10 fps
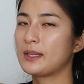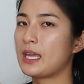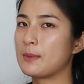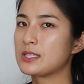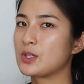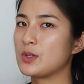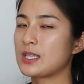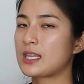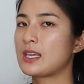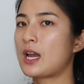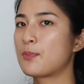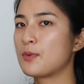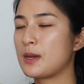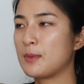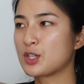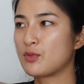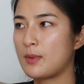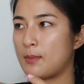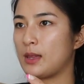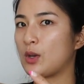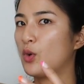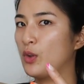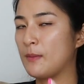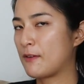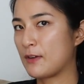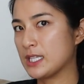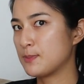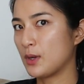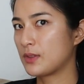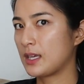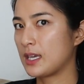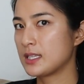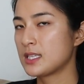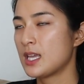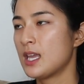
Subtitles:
lame excuse. I think I pretty much remember like all of my friends' birthdays,